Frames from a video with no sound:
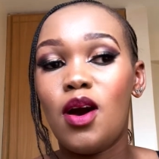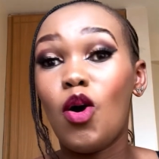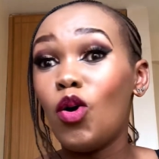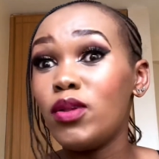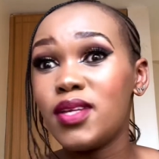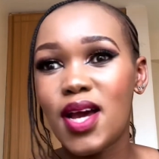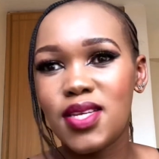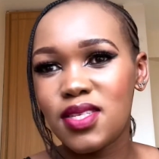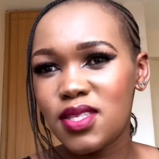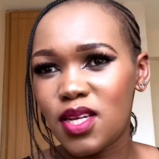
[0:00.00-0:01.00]
all the
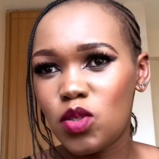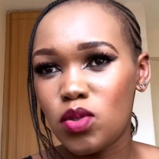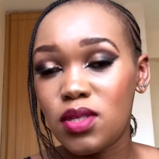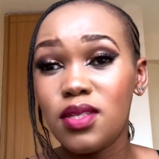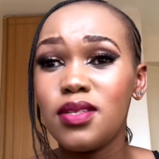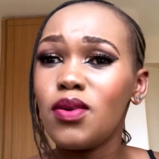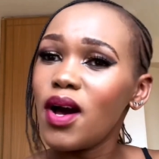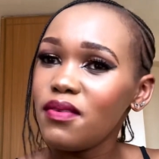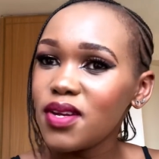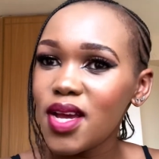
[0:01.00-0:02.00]
answers that you need, you
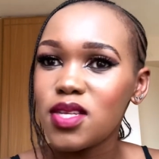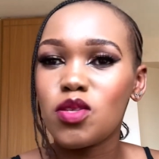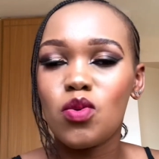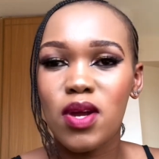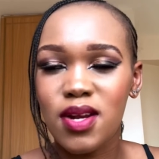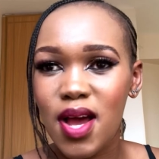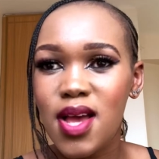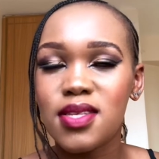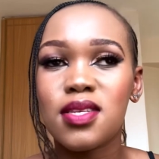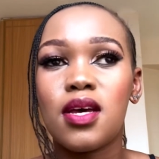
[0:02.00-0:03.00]
have a nurse. You can
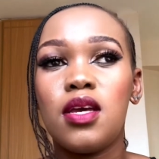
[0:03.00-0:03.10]
ask.